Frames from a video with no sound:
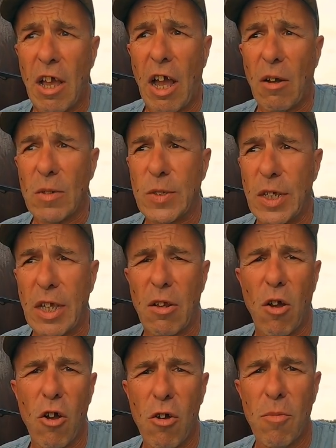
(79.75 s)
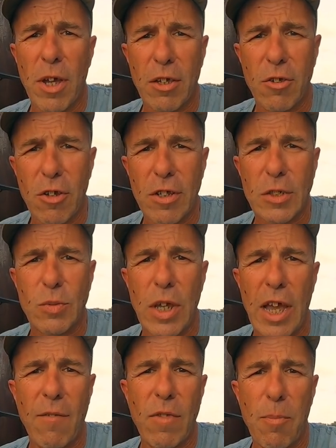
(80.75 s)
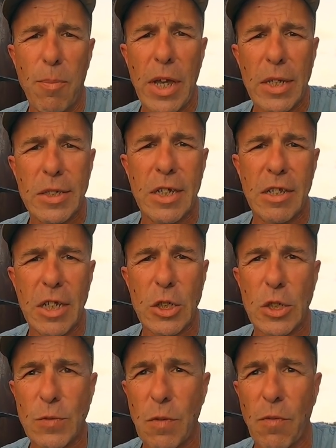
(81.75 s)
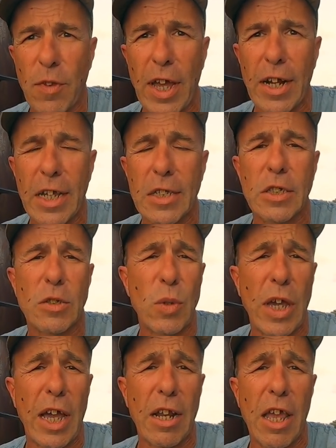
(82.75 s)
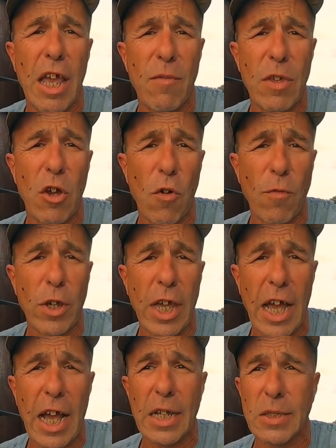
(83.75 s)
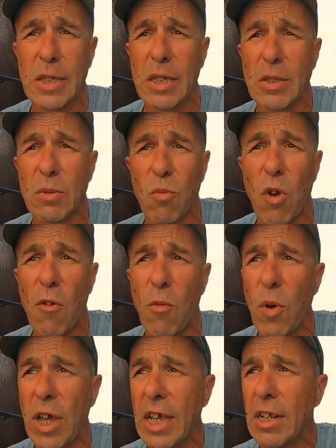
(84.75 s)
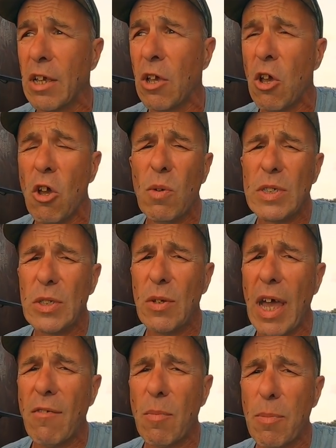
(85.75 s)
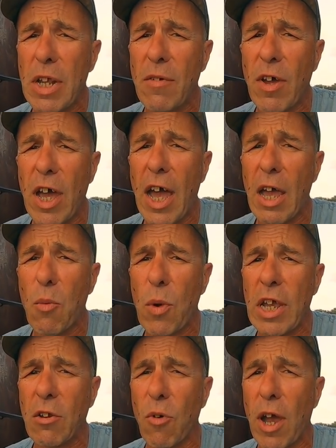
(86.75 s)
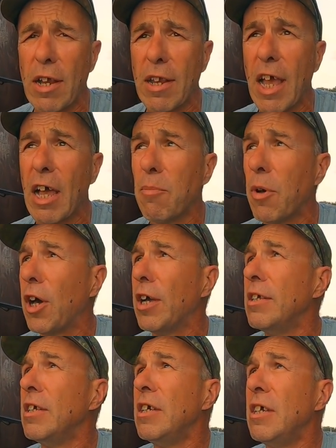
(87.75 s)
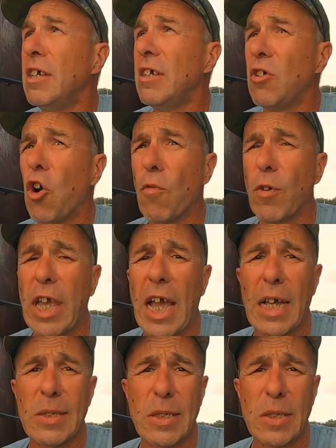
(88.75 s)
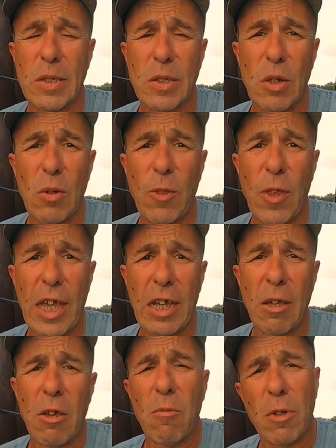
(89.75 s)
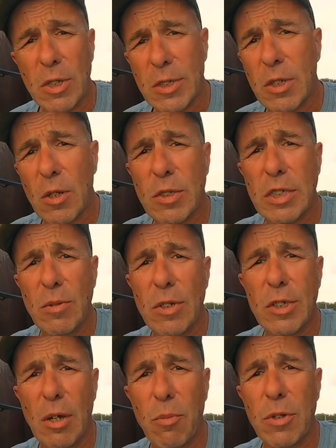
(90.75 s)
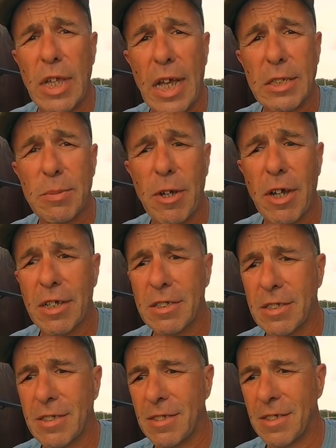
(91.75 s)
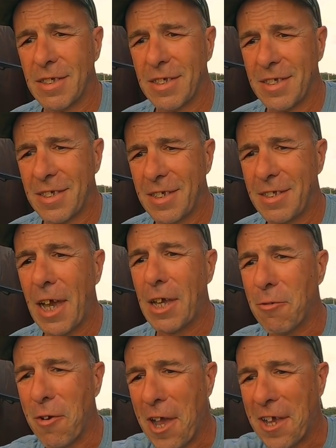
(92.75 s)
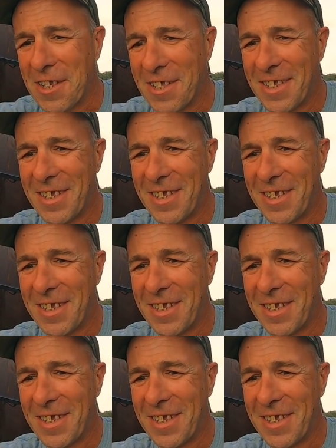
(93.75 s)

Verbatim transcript: I was thinking, oh my goodness, we have the best conditions for flatheads because we had heavy overcast and some rough wind. We still have a bit of a high wind right now, but the overcast isn't so thick. Well, let's go see what's up with that spot. Hi, Yeah, you're right.